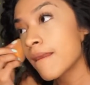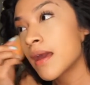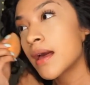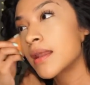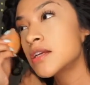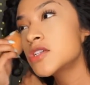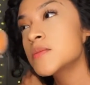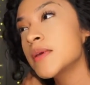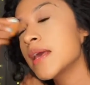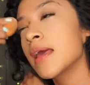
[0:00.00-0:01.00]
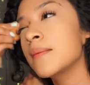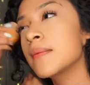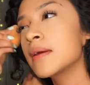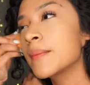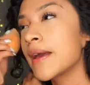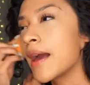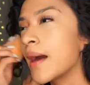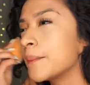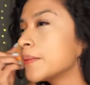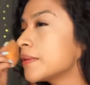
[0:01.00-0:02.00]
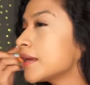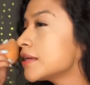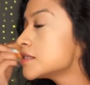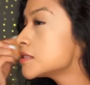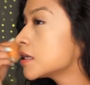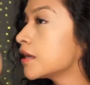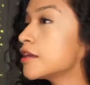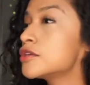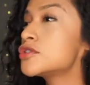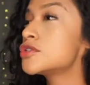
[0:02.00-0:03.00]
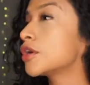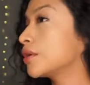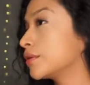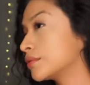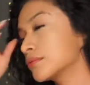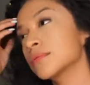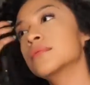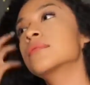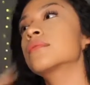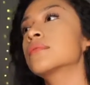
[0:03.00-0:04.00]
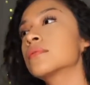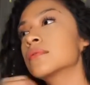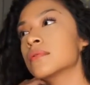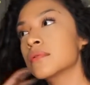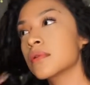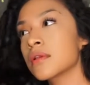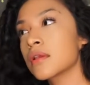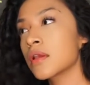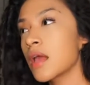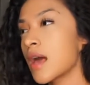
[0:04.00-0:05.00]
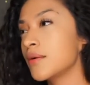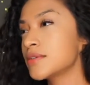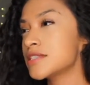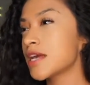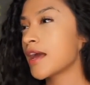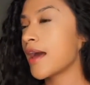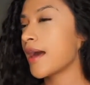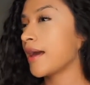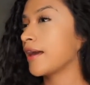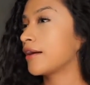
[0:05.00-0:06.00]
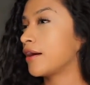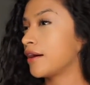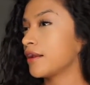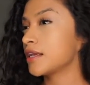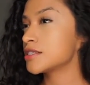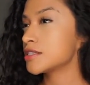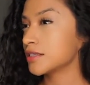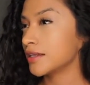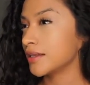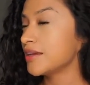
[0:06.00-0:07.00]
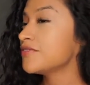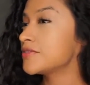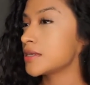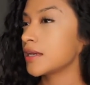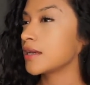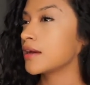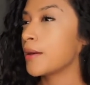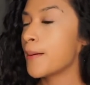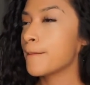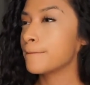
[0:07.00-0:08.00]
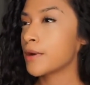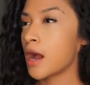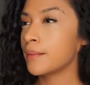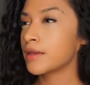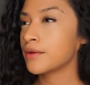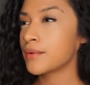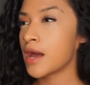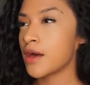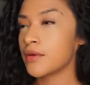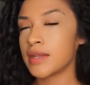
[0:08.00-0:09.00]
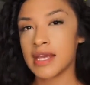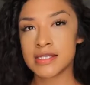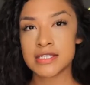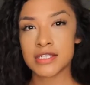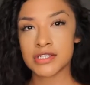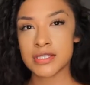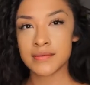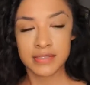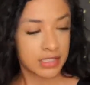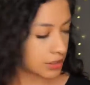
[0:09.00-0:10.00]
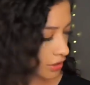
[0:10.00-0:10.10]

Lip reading: it kind of just became like my happy place. So I would say I got into lifting probably around 18 or 17